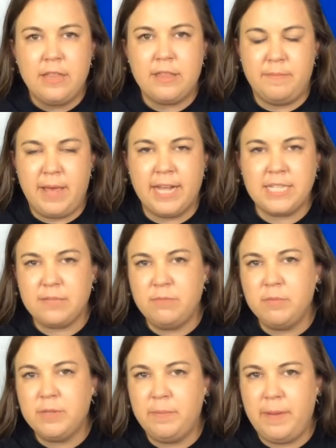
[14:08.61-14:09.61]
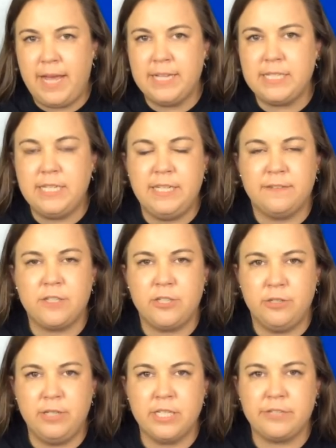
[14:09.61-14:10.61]
The maximum capacity of
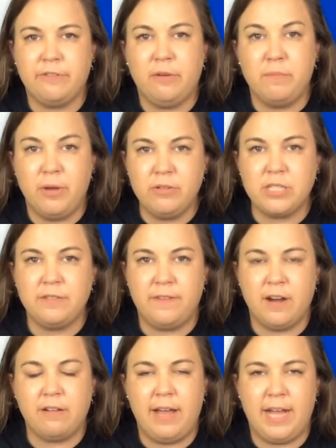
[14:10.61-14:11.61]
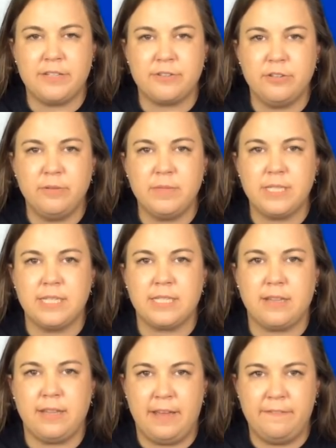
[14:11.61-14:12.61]
students for most of our classrooms is
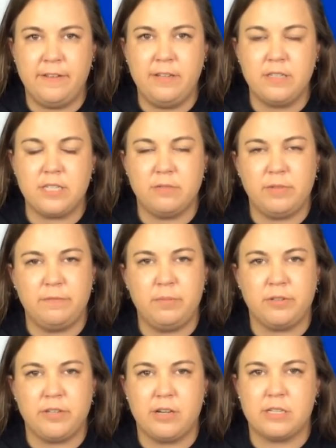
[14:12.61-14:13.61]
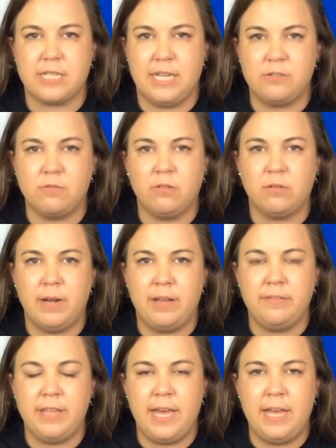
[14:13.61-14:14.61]
11, so we've built our schedule
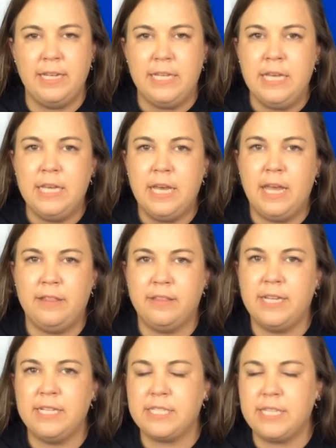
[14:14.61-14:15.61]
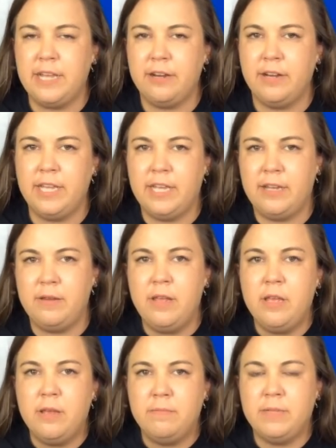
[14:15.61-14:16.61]
around that, unless they are in
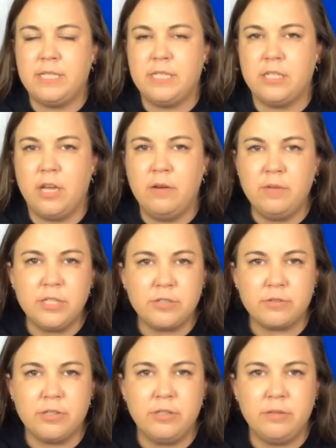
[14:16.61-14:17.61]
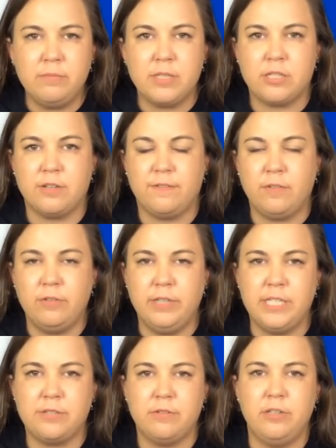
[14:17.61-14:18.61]
Mrs. Owen's room, Mr.
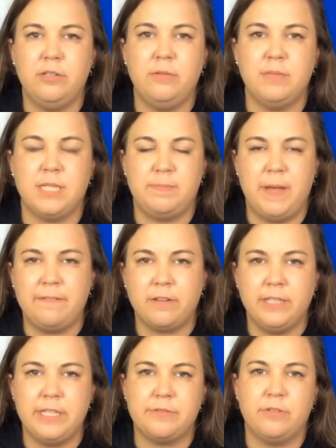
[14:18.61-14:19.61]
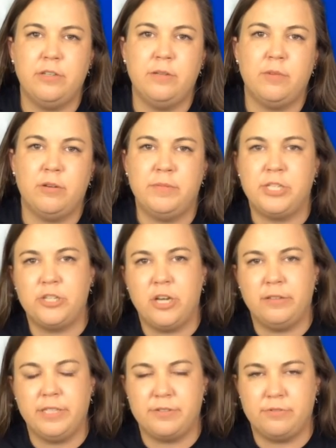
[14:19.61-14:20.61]
Floyd's room, Miss Beverly's room, or Miss
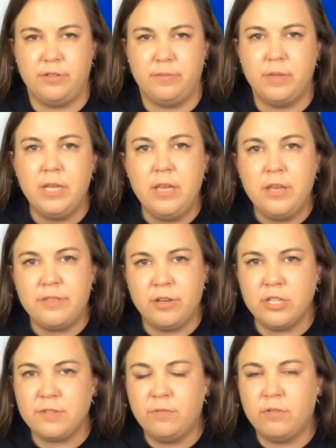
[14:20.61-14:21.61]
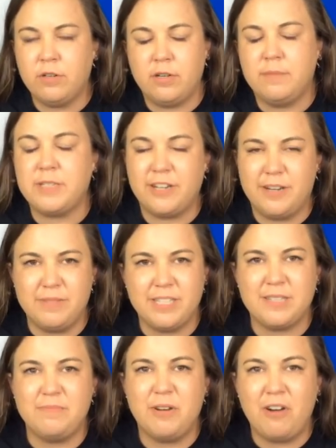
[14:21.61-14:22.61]
Jolly's room.
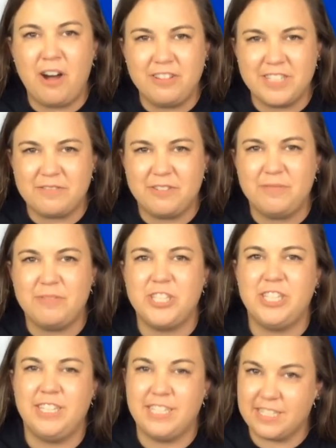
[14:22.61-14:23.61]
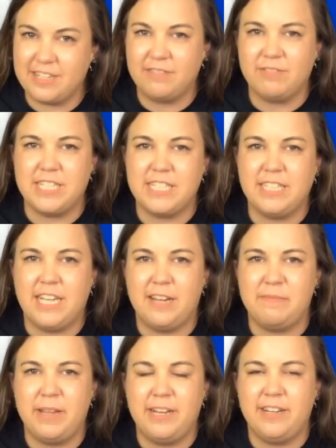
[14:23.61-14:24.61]
Mrs. Moala's room. She's recently
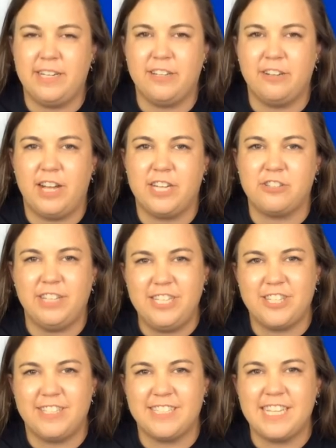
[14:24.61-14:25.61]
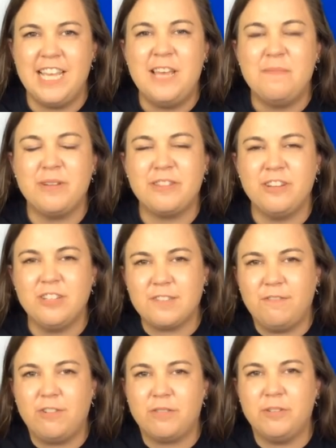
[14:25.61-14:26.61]
gotten married. Congratulations. But those
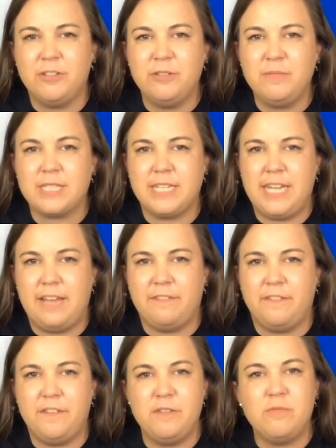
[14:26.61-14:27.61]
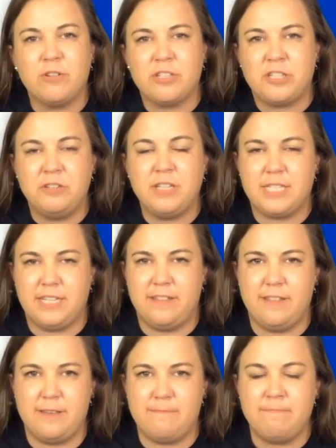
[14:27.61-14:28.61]
four rooms can have a few more students in
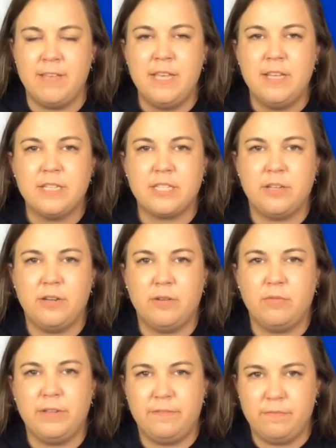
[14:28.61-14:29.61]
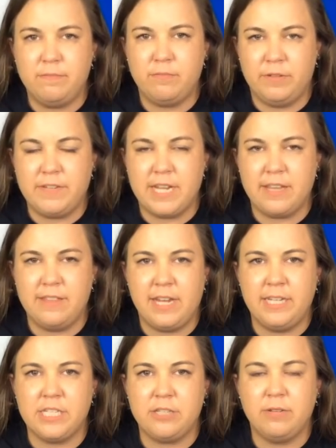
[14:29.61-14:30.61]
them, so we've taken
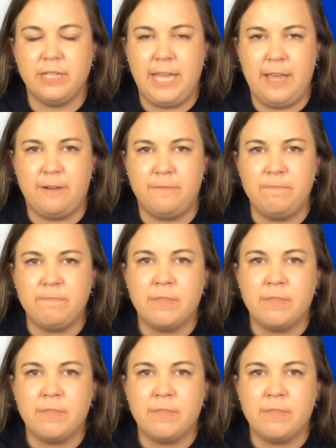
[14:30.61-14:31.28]
that into account.